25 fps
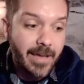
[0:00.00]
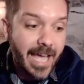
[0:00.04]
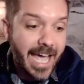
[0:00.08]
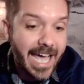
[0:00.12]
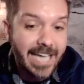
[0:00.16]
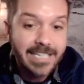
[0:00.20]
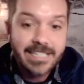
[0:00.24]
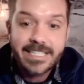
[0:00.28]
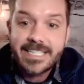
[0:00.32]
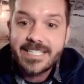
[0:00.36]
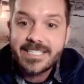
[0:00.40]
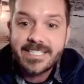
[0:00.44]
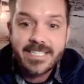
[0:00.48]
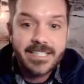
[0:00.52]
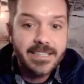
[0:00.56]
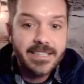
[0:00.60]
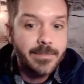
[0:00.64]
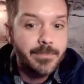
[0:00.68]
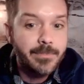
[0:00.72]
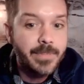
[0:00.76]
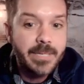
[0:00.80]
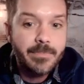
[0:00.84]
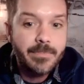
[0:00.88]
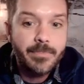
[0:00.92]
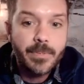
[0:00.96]
at least in the
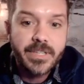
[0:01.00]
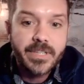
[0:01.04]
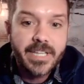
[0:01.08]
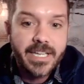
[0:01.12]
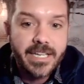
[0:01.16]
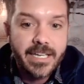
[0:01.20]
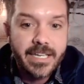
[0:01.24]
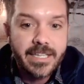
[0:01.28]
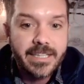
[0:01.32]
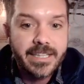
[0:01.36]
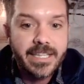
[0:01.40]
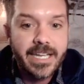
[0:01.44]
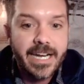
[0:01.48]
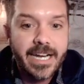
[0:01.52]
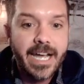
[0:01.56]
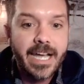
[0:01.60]
people that